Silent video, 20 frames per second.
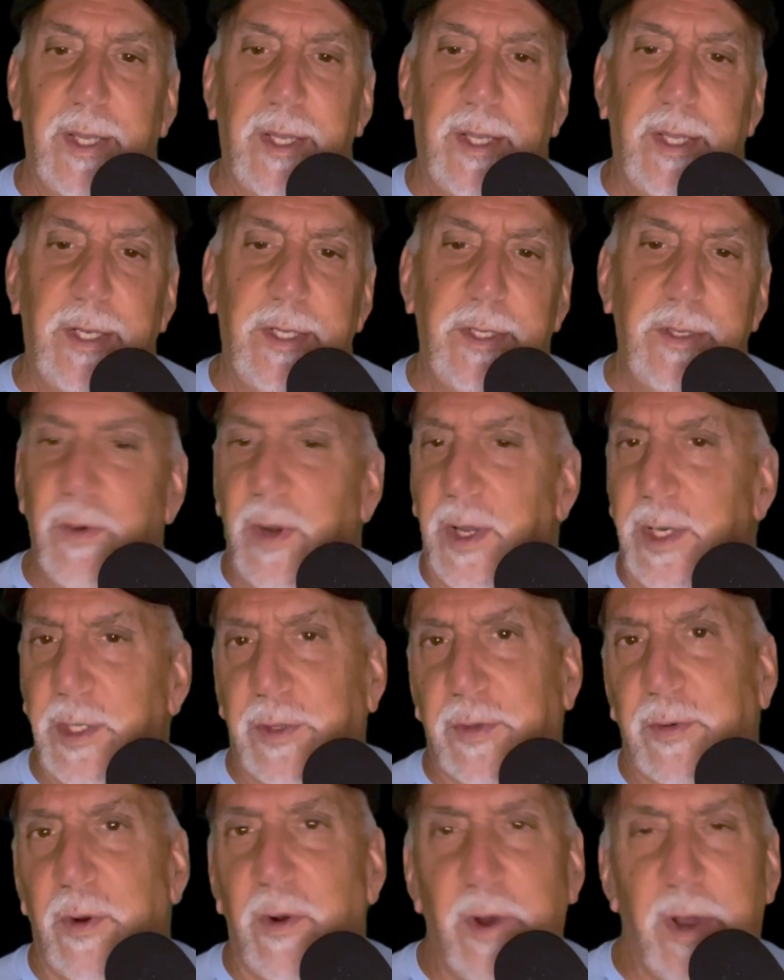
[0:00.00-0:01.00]
and you want to
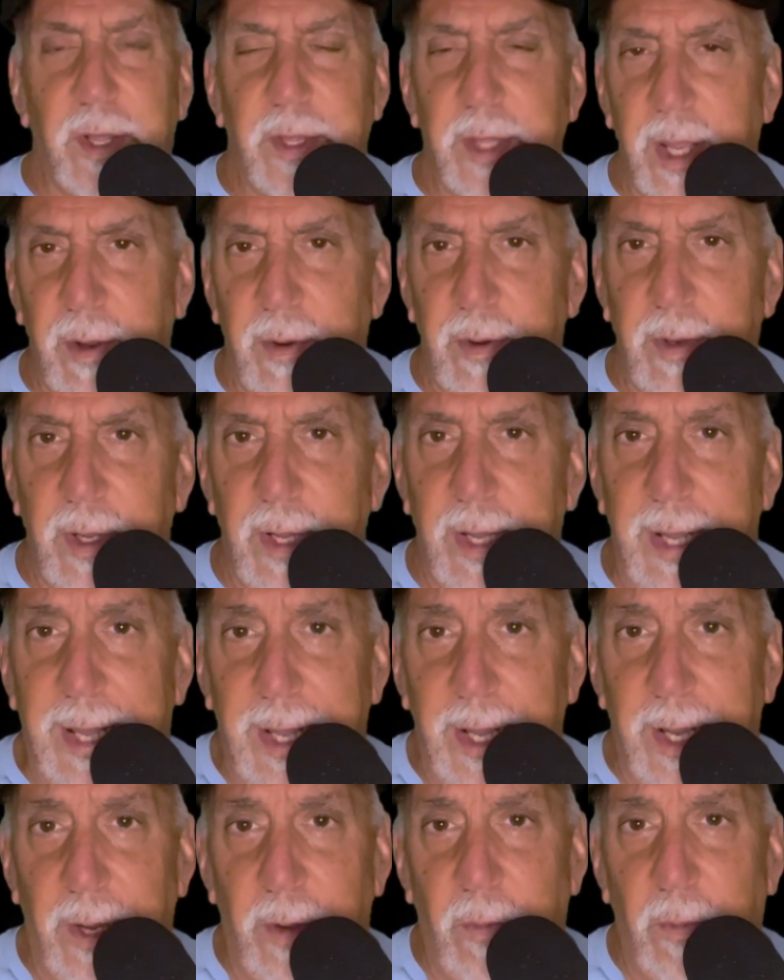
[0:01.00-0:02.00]
throw all that
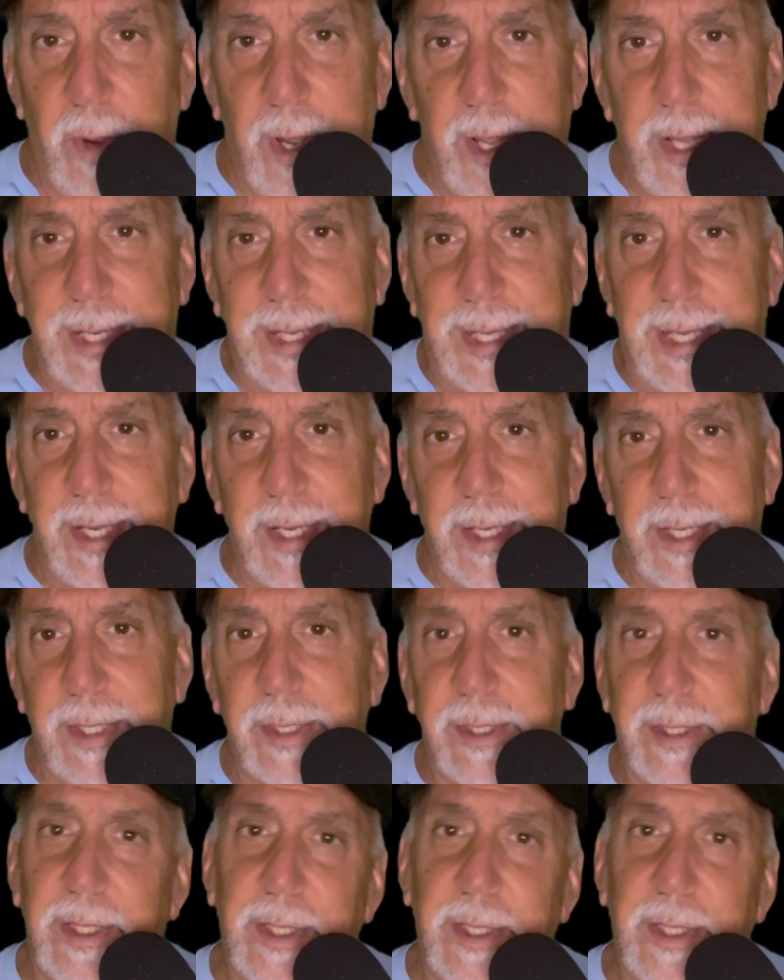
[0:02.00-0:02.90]
away again.